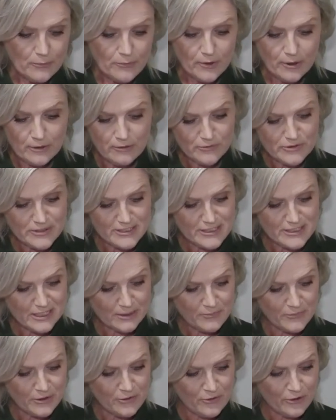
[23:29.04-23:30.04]
just check
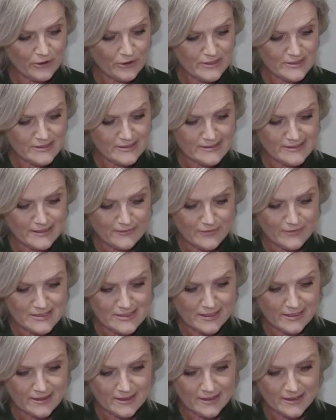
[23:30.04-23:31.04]
my notes to see if there's
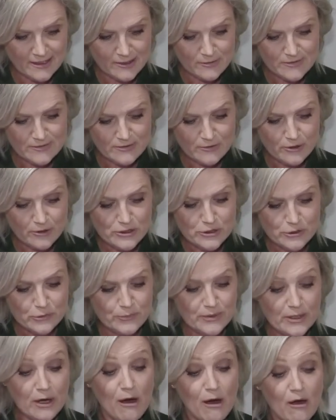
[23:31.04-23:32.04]
anything else that I should be,
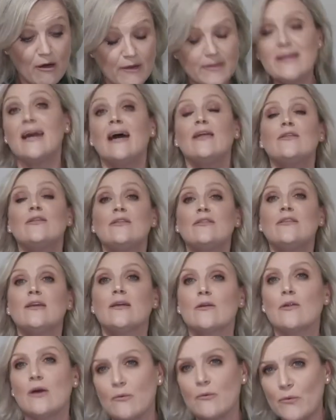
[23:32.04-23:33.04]
the other thing,
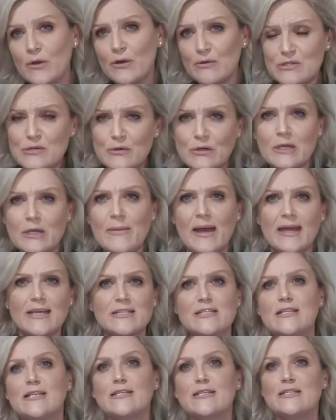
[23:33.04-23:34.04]
like when I was talking about your
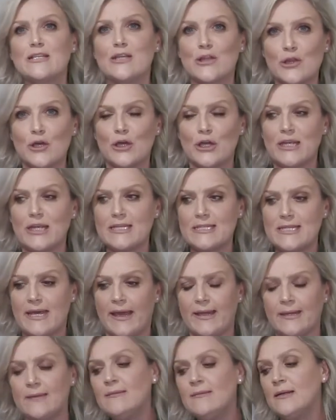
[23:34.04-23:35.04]

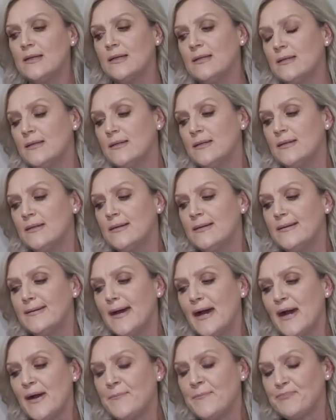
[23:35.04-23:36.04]
60-30-10,
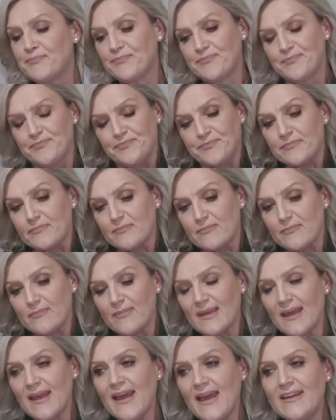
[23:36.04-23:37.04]
and
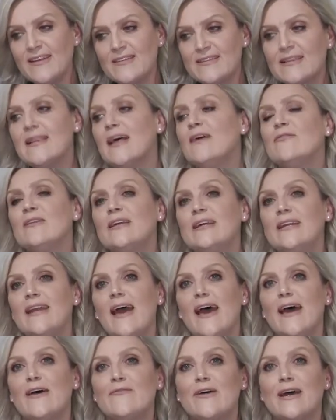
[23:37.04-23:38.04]
it's lovely to
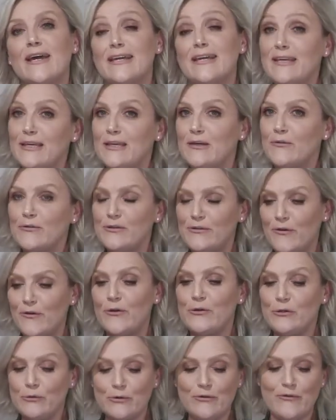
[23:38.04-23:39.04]
have you
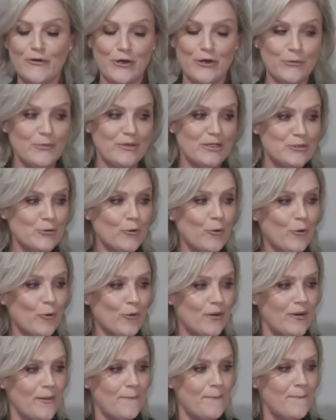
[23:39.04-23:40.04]
would have heard me talk
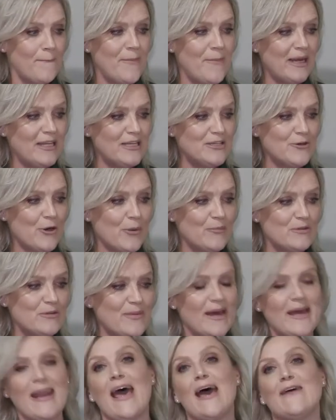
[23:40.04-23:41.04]
many times
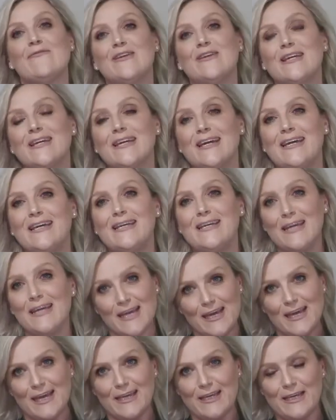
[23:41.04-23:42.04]
about having a
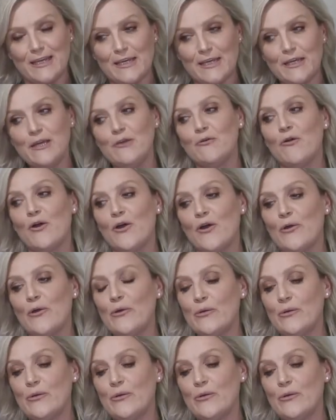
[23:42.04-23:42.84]
hero